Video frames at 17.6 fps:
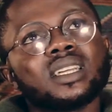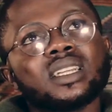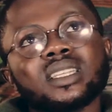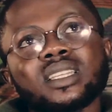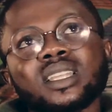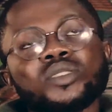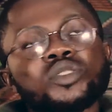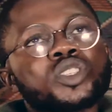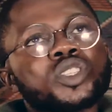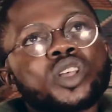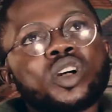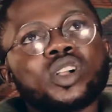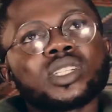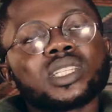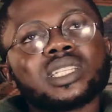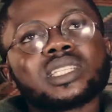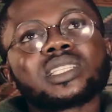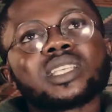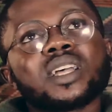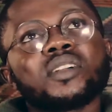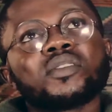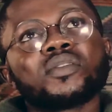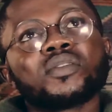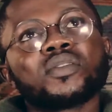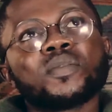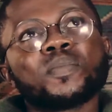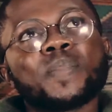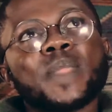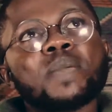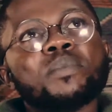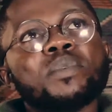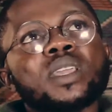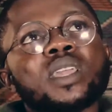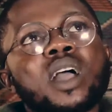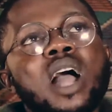the salt itself,
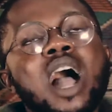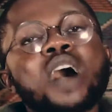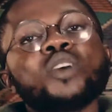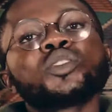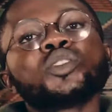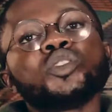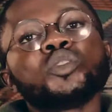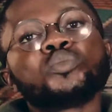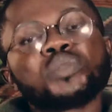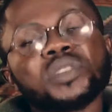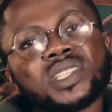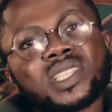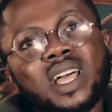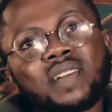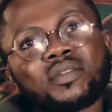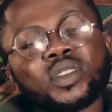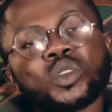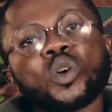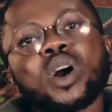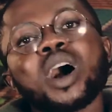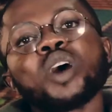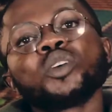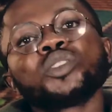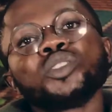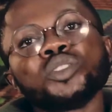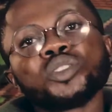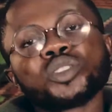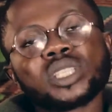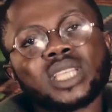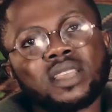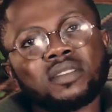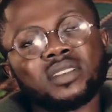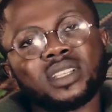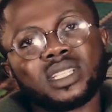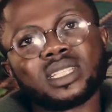maybe how do you preserve it, or how do you
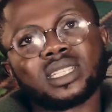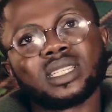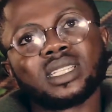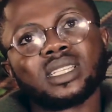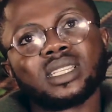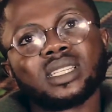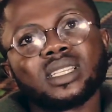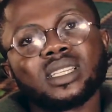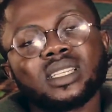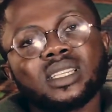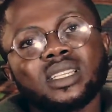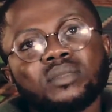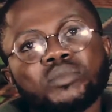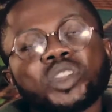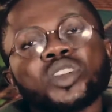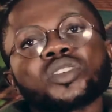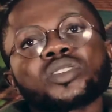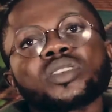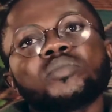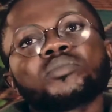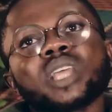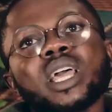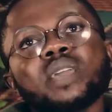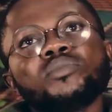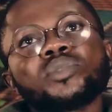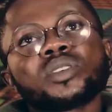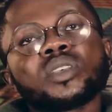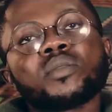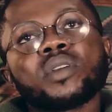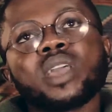save it? Because sometimes